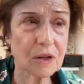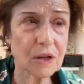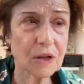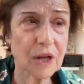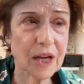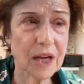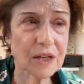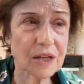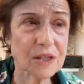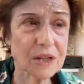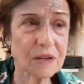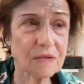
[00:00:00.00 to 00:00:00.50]

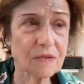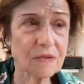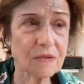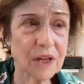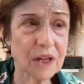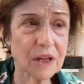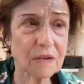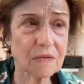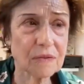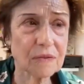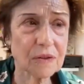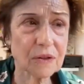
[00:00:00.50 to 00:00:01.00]

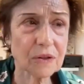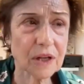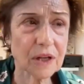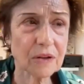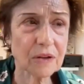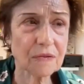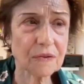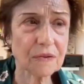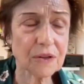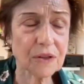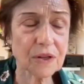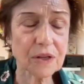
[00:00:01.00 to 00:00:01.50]
activity of
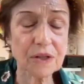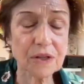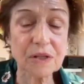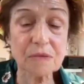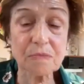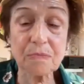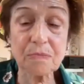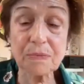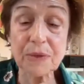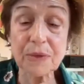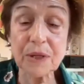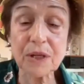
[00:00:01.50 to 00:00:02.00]
looking for these
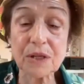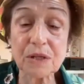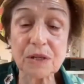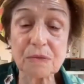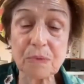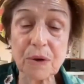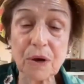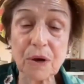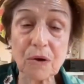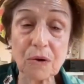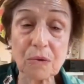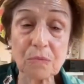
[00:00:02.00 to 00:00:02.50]

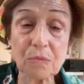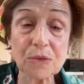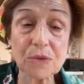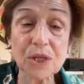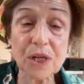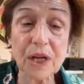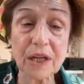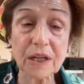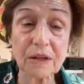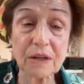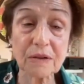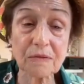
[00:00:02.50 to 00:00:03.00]
poems,
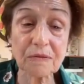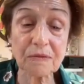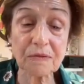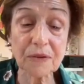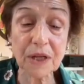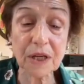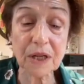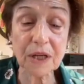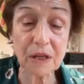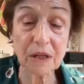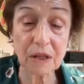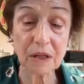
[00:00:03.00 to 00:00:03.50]
I could
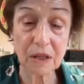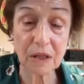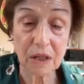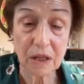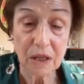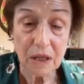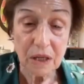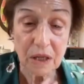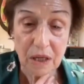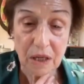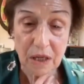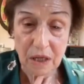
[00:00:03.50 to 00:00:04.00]
feel
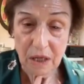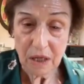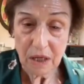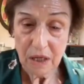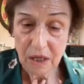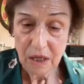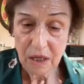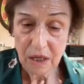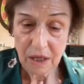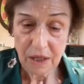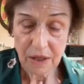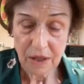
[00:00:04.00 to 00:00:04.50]

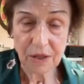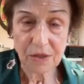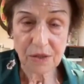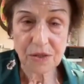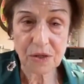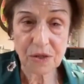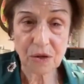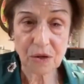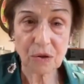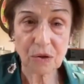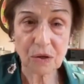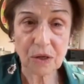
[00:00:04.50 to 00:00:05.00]

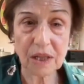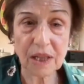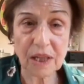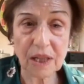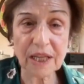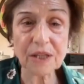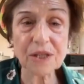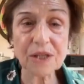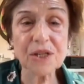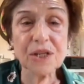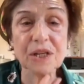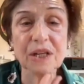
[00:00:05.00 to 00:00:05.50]
this old
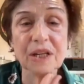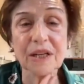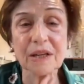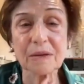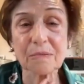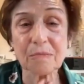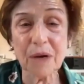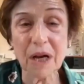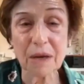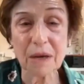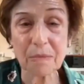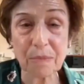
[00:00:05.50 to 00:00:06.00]
clenching
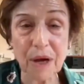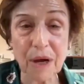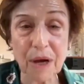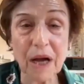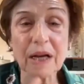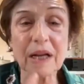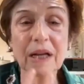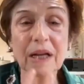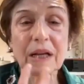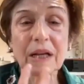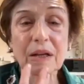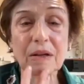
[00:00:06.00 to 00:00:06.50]
in my
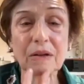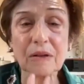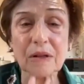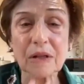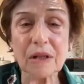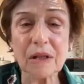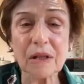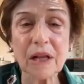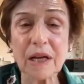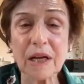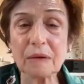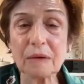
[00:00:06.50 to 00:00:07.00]
body,
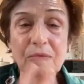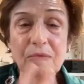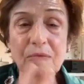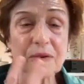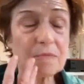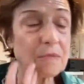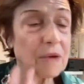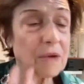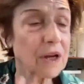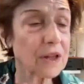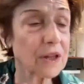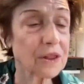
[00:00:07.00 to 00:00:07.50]
like
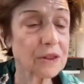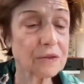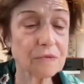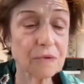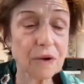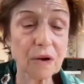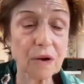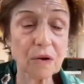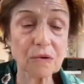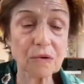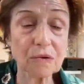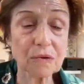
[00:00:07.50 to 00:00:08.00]
from my
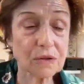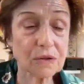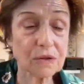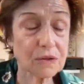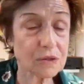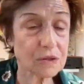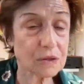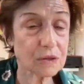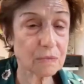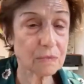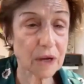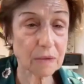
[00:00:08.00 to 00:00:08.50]
throat
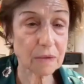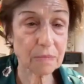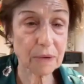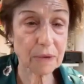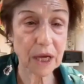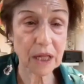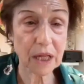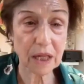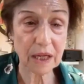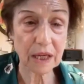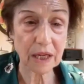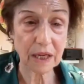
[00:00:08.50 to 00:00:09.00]
to my
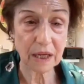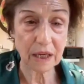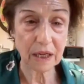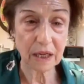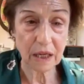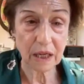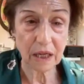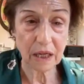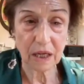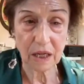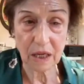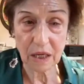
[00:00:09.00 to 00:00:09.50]
belly,
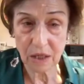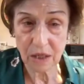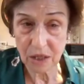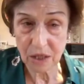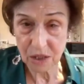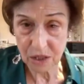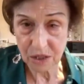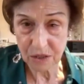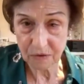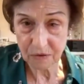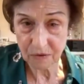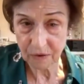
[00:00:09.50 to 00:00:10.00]
and
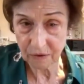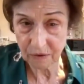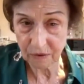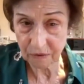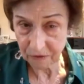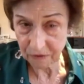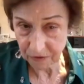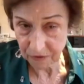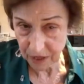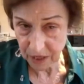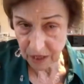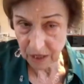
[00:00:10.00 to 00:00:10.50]
just
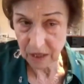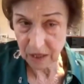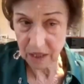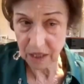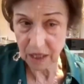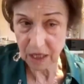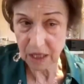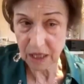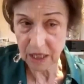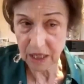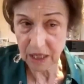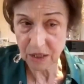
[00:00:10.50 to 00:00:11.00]
feel
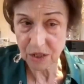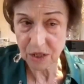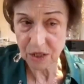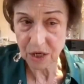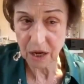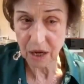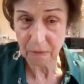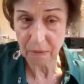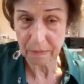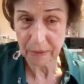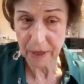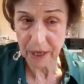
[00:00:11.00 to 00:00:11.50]
it clench
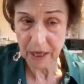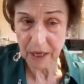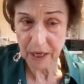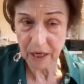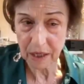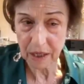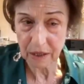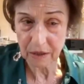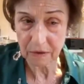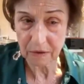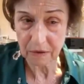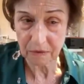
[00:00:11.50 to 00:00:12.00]
up, and
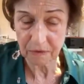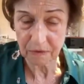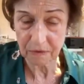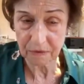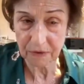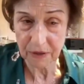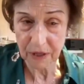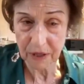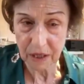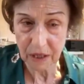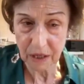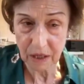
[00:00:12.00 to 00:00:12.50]
I could
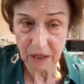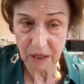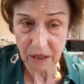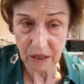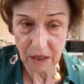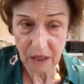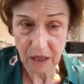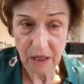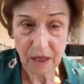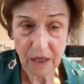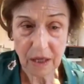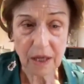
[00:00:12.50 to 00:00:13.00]

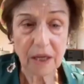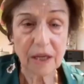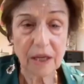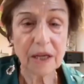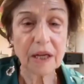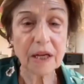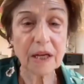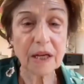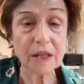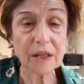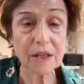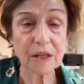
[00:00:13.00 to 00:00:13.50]
feel
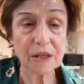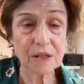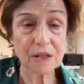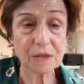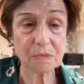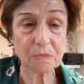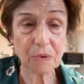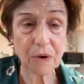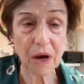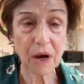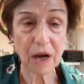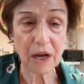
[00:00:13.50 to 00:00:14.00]
in this
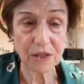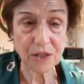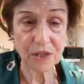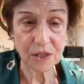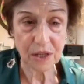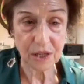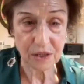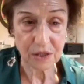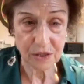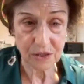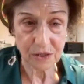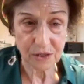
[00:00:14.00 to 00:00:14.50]

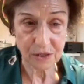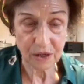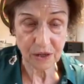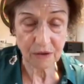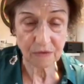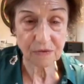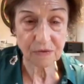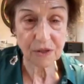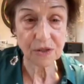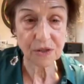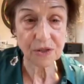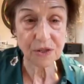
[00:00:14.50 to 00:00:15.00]
process
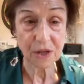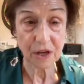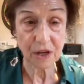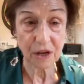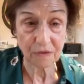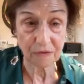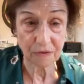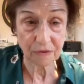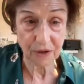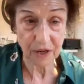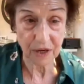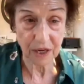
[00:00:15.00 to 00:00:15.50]
of
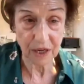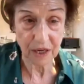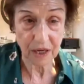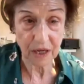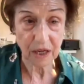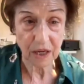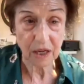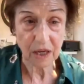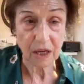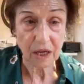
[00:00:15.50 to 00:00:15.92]
discovery